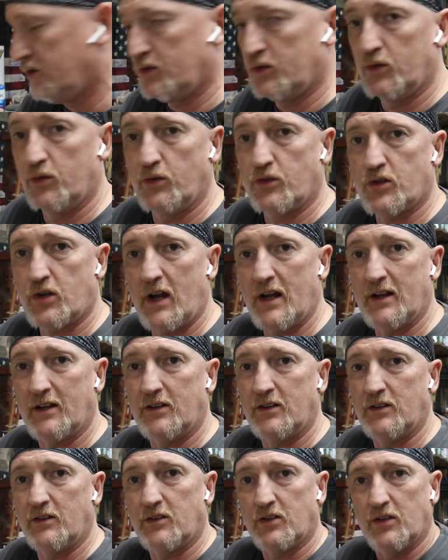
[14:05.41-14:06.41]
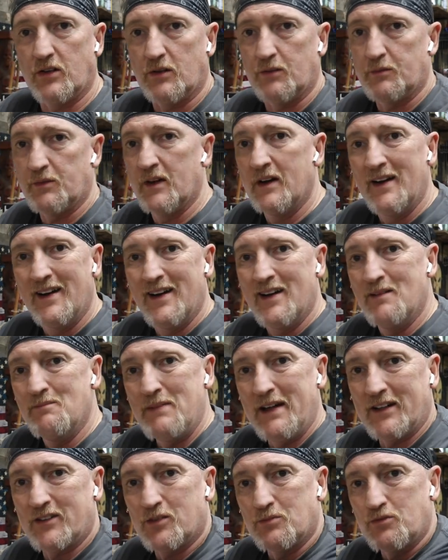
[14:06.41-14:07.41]
to try to, to
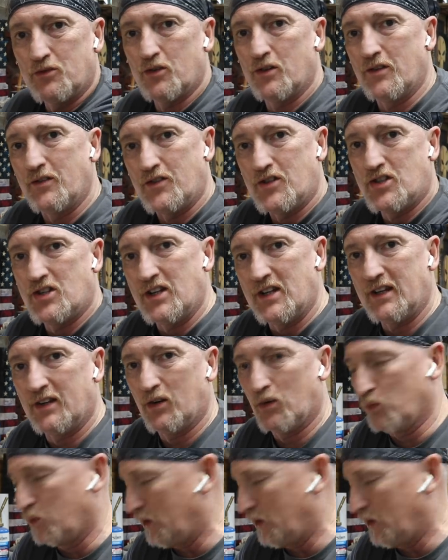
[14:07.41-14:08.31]
make some sort of jig or